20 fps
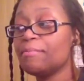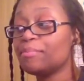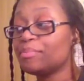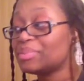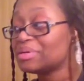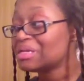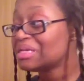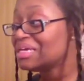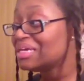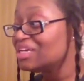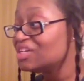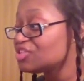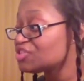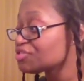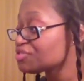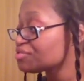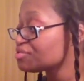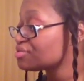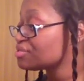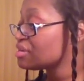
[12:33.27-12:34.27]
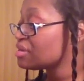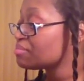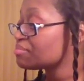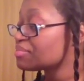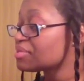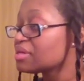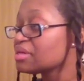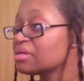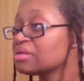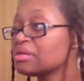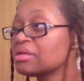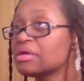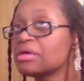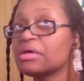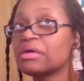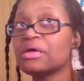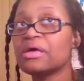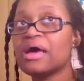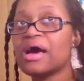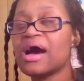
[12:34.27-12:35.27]
bleach or something.
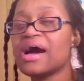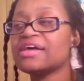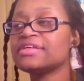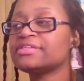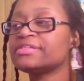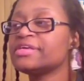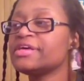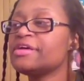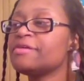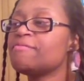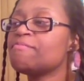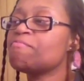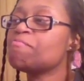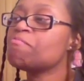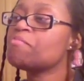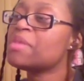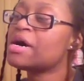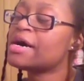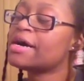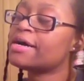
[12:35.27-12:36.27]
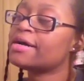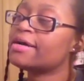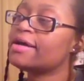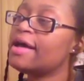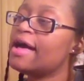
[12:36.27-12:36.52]
I said, Ma,